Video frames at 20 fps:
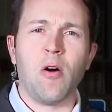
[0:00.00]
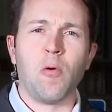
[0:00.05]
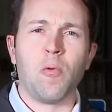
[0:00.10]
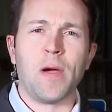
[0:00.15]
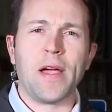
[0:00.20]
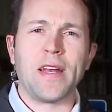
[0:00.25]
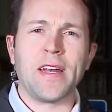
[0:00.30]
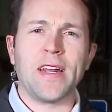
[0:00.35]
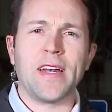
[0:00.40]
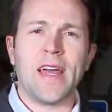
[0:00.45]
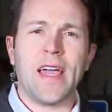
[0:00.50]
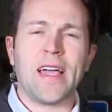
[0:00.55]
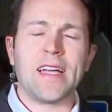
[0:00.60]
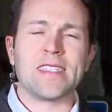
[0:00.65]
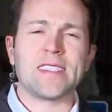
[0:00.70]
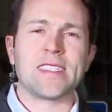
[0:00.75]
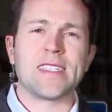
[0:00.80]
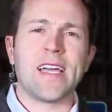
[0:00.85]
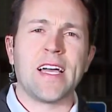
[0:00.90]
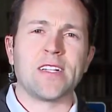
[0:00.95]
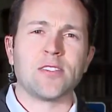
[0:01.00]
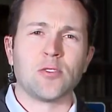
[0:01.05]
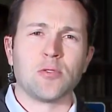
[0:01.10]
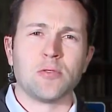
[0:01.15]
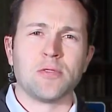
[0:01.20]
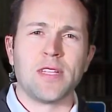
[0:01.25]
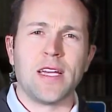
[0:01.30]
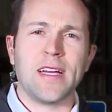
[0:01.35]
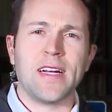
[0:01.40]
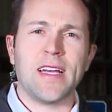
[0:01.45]
awaiting a scheduled
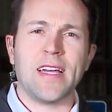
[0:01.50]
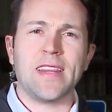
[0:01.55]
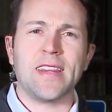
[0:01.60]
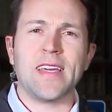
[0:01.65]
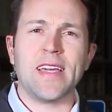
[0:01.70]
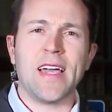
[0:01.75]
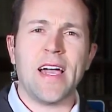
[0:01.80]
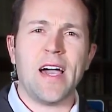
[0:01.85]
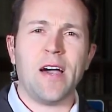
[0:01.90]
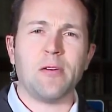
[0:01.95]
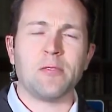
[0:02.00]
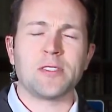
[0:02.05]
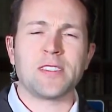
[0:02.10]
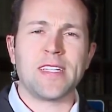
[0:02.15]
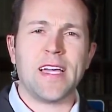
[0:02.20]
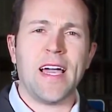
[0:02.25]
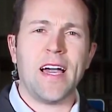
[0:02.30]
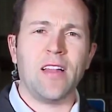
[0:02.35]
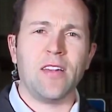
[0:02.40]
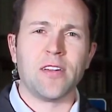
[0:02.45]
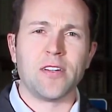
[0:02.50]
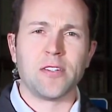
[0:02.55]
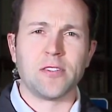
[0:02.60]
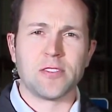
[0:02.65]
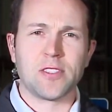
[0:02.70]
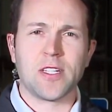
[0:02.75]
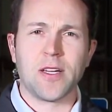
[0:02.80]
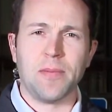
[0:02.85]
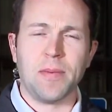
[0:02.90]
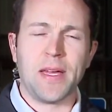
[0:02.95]
date in the House Calendars
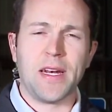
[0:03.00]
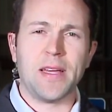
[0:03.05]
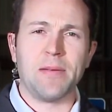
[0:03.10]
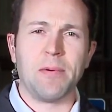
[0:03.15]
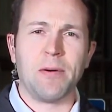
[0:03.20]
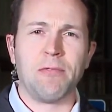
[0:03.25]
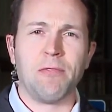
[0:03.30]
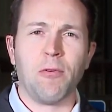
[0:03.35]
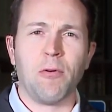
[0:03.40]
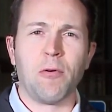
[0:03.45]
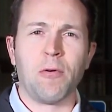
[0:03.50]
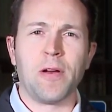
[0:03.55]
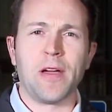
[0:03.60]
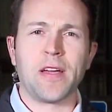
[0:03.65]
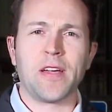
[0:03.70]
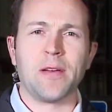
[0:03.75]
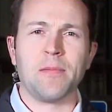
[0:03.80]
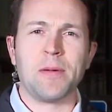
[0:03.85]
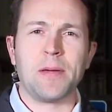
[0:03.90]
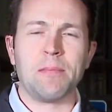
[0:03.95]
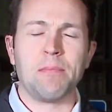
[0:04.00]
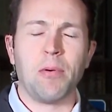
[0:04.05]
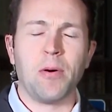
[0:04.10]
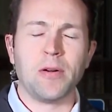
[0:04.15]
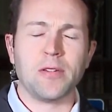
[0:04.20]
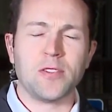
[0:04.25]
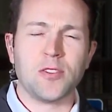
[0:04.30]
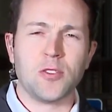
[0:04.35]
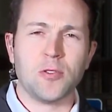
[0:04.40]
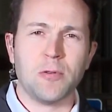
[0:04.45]
Committee before it could be
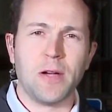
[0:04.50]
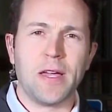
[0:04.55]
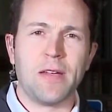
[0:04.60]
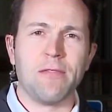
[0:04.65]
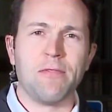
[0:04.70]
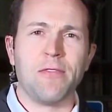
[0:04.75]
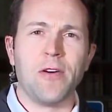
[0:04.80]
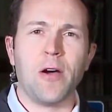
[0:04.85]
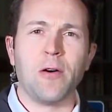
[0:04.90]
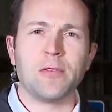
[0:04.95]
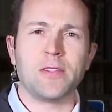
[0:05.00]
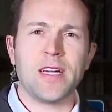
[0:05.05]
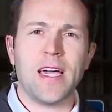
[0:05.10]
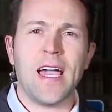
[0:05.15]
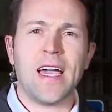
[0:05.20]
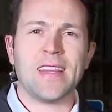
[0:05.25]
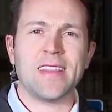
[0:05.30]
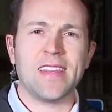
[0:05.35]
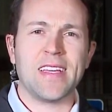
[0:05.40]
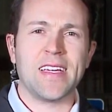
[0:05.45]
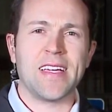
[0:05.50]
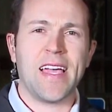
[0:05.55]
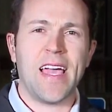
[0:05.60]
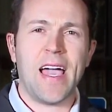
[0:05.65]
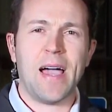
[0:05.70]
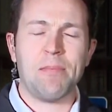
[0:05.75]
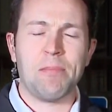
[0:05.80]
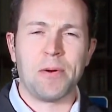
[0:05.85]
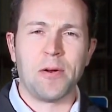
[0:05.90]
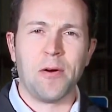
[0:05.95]
put to a vote at the
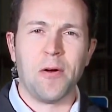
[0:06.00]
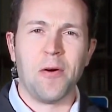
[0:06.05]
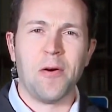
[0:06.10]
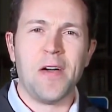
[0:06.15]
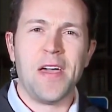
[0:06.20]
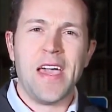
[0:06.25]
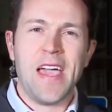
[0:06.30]
Capitol.